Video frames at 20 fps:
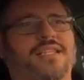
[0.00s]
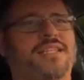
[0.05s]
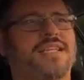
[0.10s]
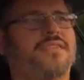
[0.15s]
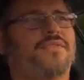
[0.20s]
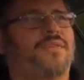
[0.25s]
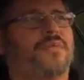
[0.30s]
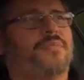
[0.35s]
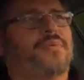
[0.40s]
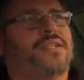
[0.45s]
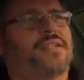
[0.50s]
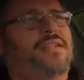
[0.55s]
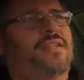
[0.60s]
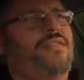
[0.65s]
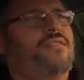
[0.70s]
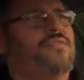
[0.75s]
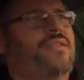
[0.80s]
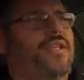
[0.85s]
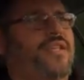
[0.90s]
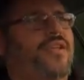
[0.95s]
gonna leave it. But
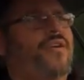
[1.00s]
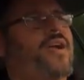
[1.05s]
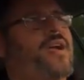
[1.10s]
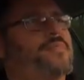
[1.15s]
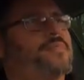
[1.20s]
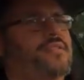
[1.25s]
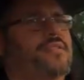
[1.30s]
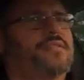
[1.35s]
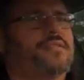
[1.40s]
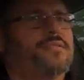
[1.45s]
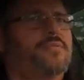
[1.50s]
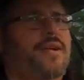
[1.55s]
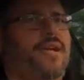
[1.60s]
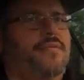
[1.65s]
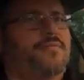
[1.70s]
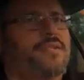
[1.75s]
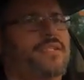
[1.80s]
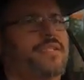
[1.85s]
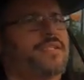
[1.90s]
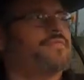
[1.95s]
no, like you're absolutely
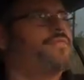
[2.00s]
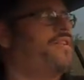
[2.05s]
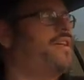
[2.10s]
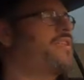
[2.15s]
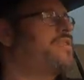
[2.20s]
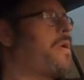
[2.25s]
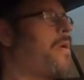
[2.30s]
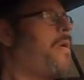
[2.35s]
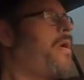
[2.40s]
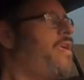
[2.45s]
right. We should flush.